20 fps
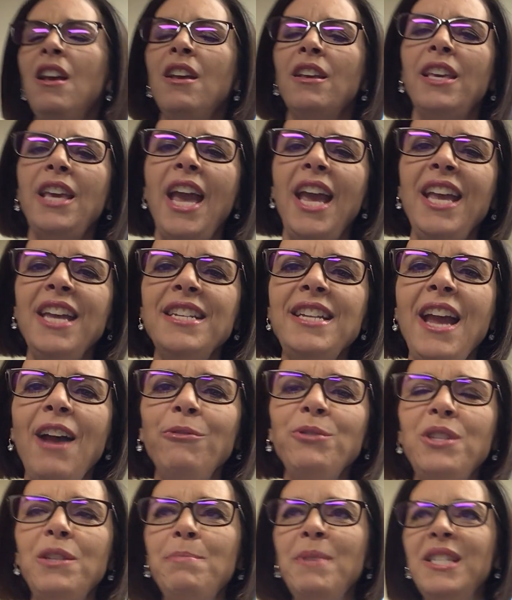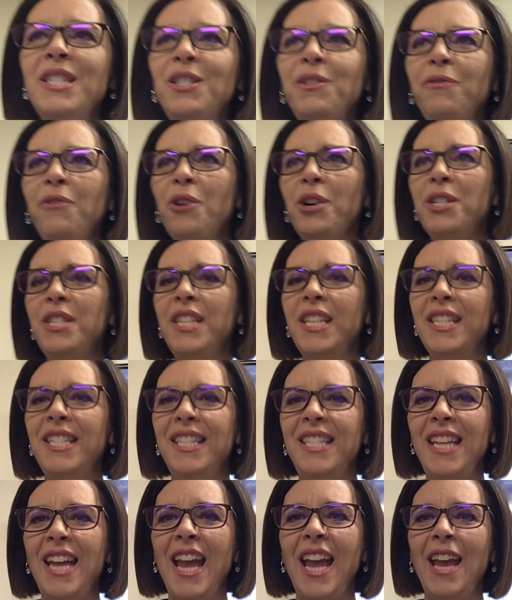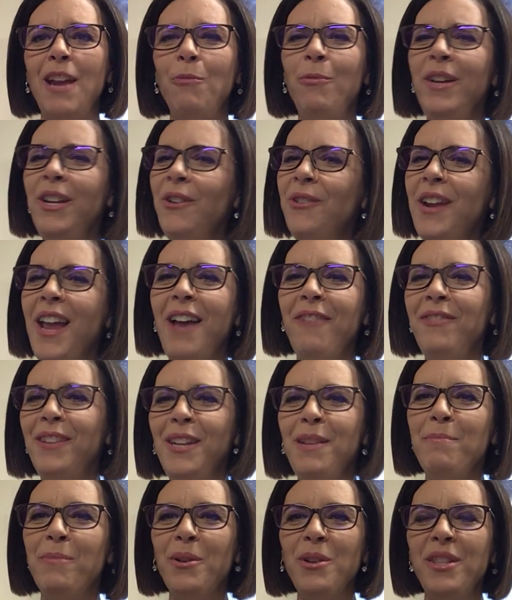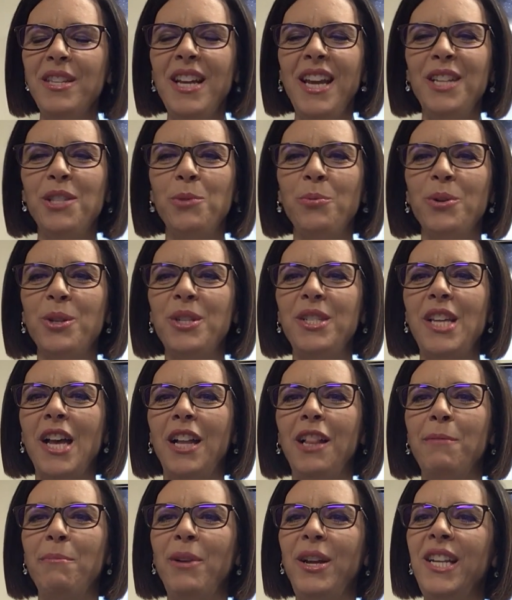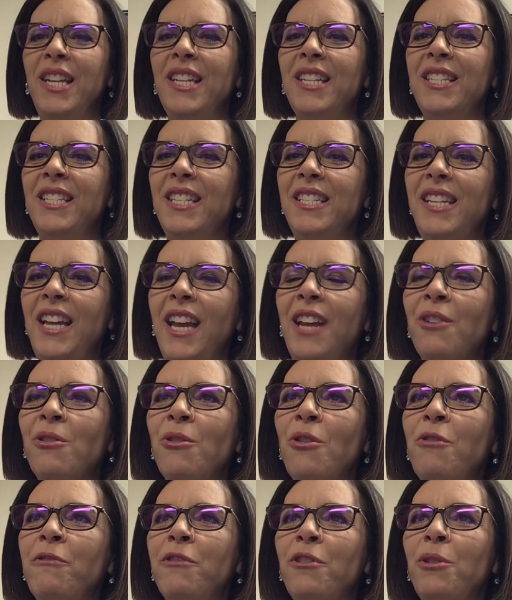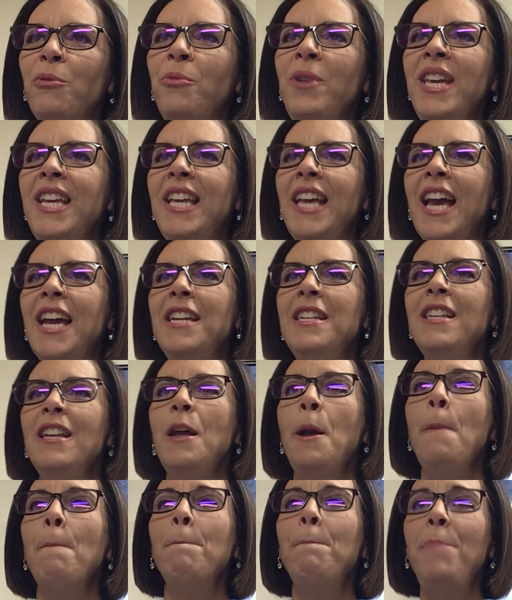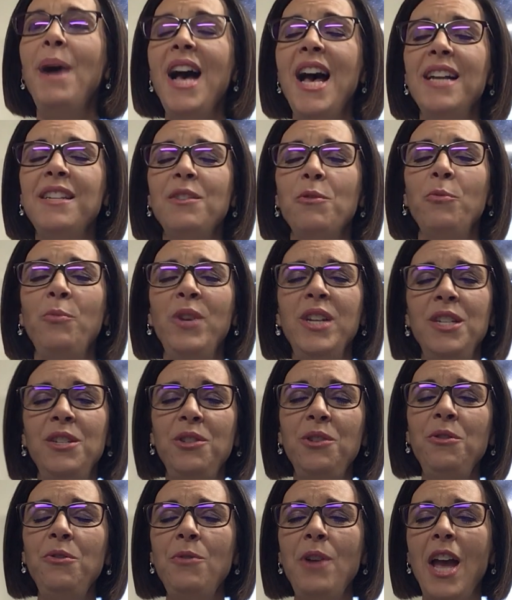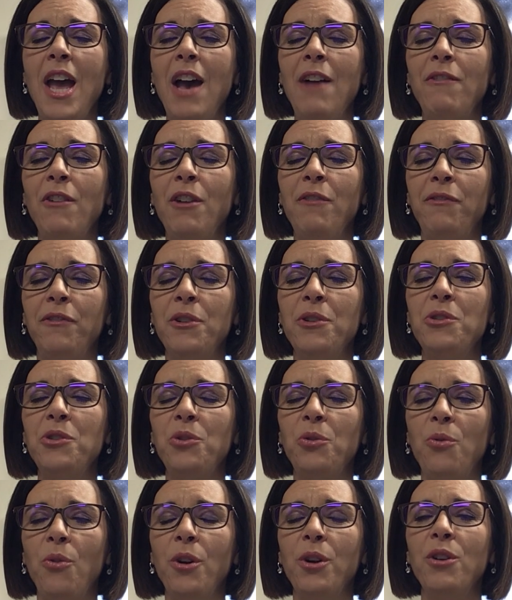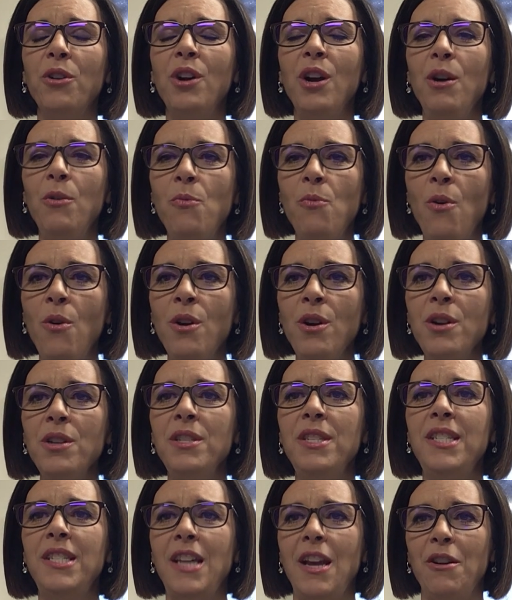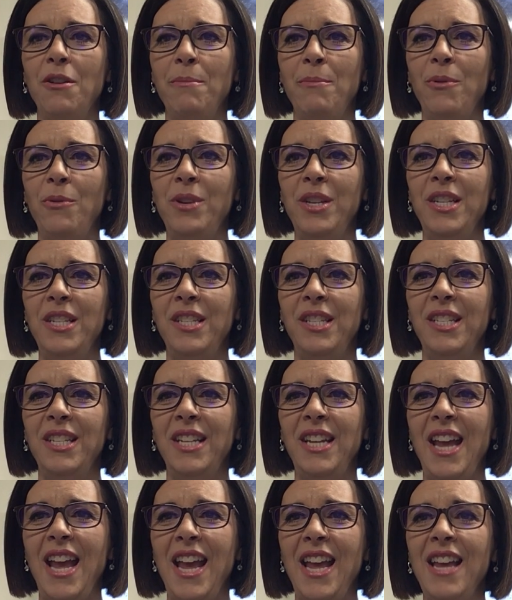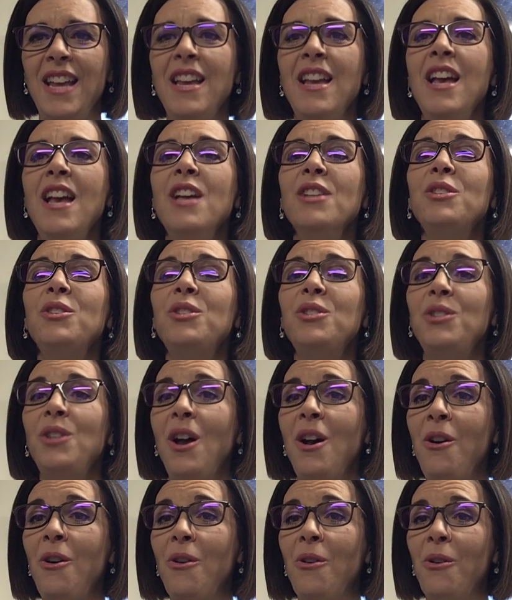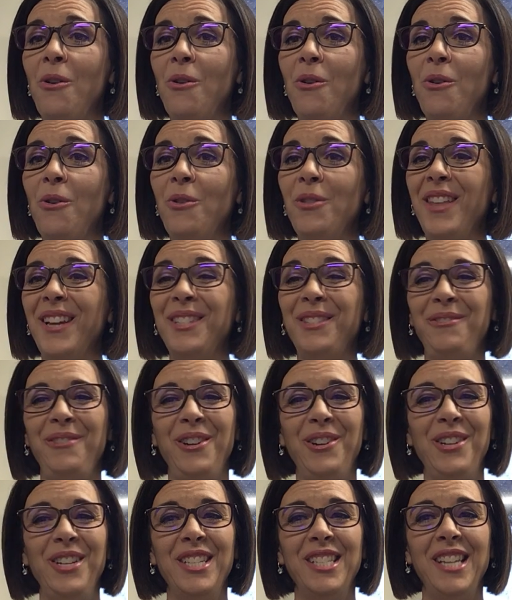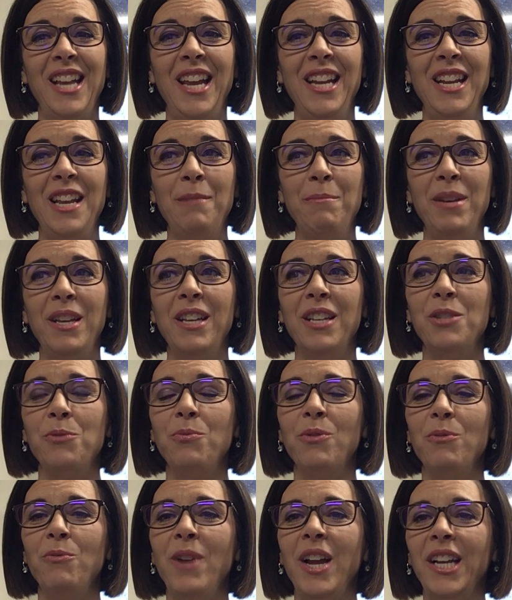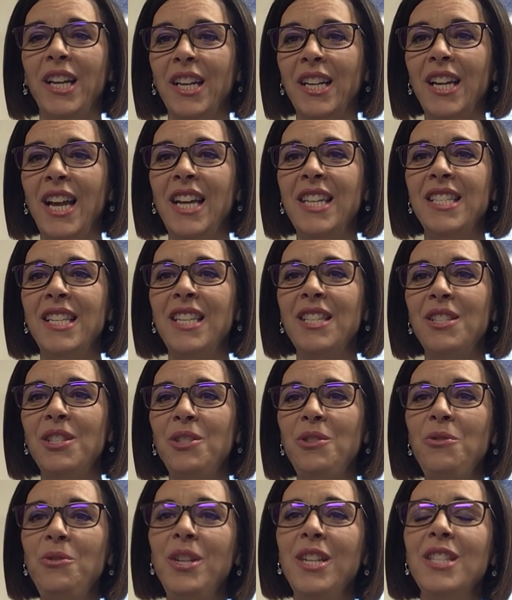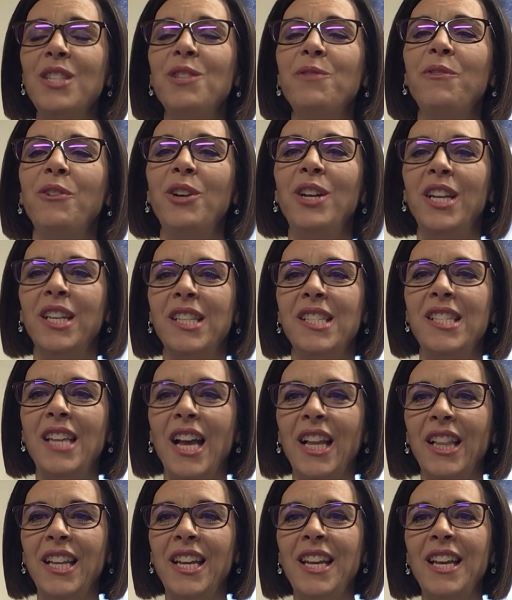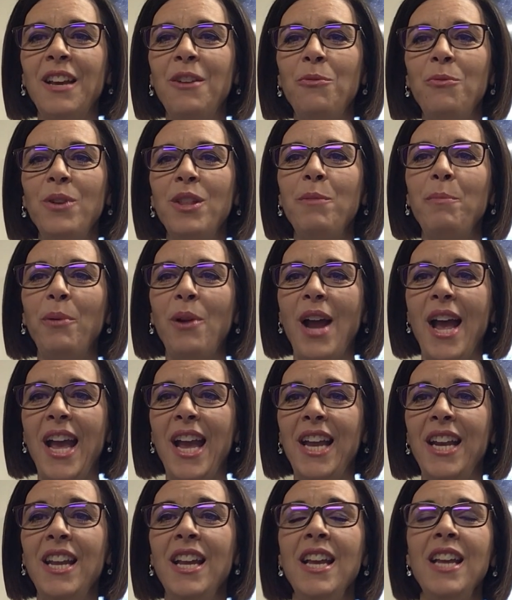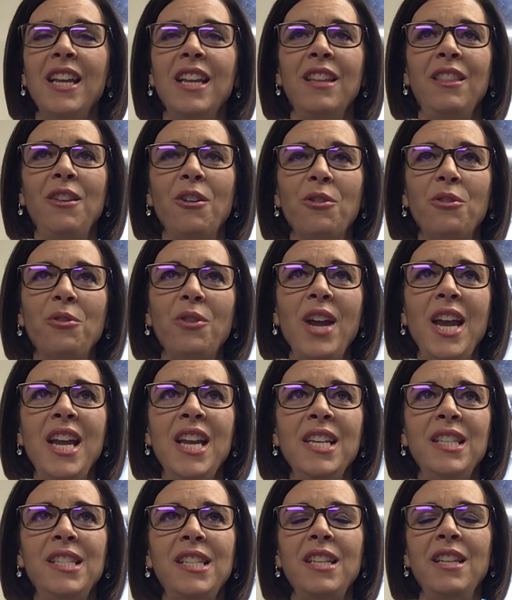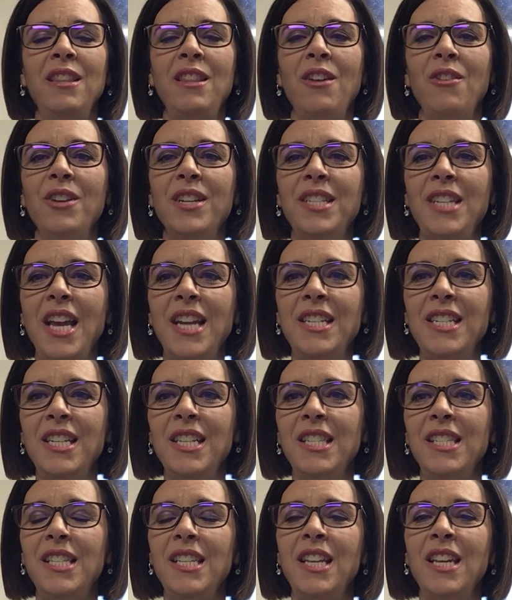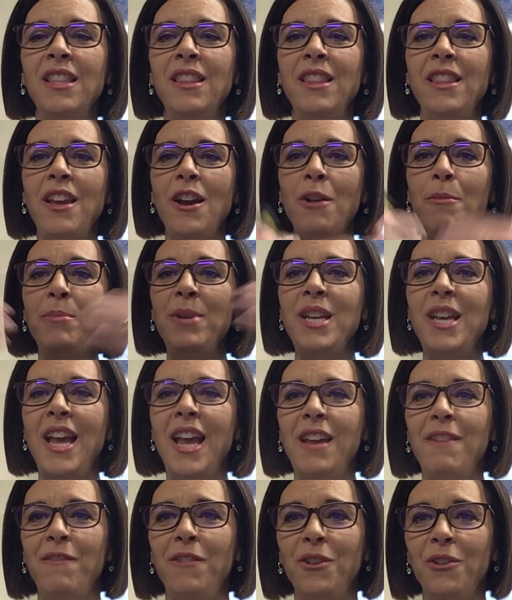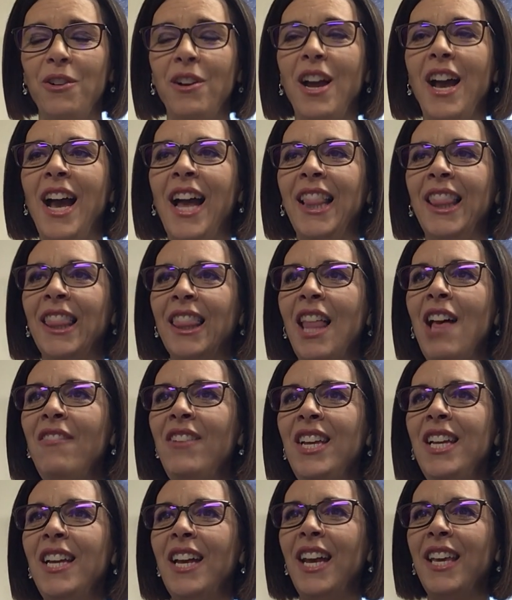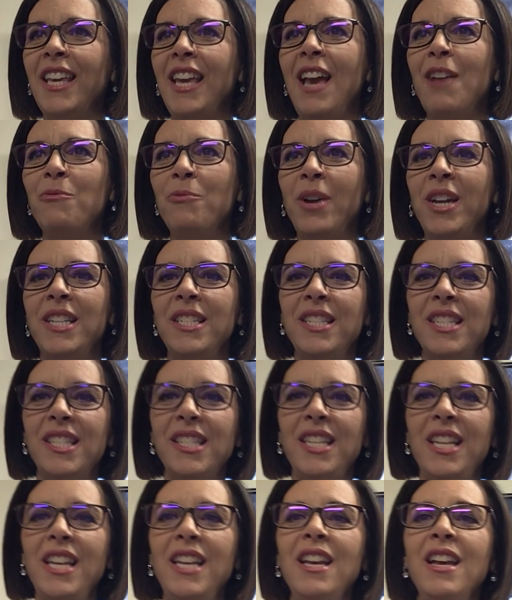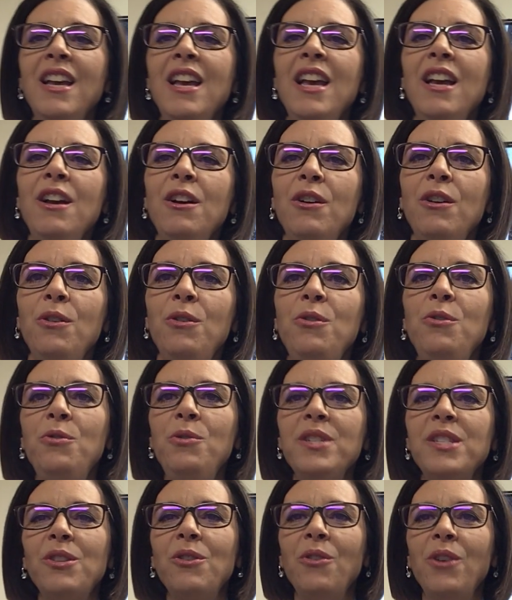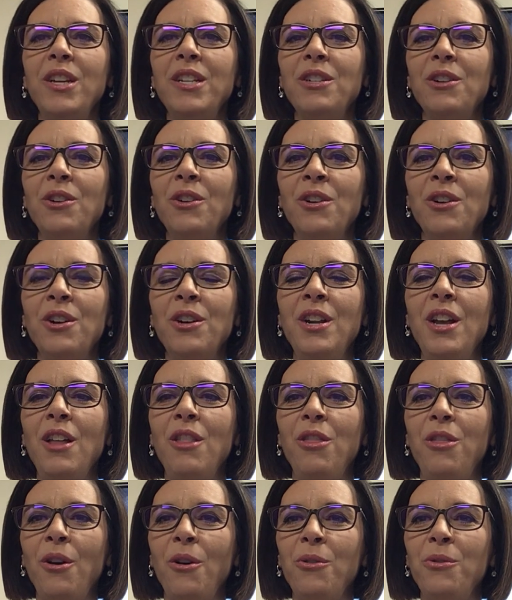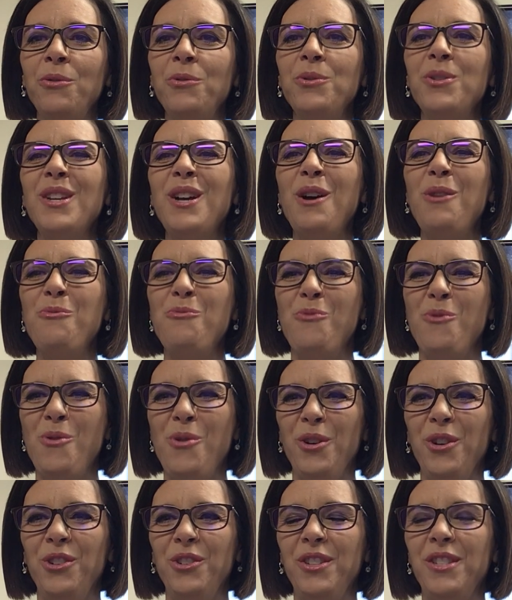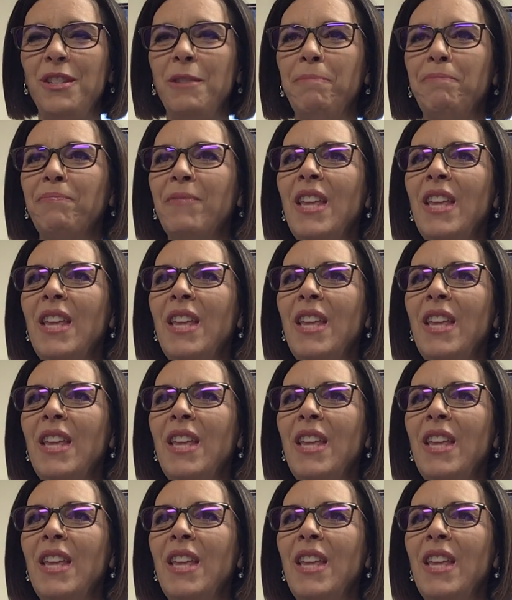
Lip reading: Okay, announcements for today. We don't have any birthdays we're celebrating today or over the weekend, but we do have our first quarter award ceremonies today. So that's very exciting because we're recognizing students for excelling with pride in their grades, in their attendance, in their behavior. I love it. I can't wait to see who is going to earn those awards.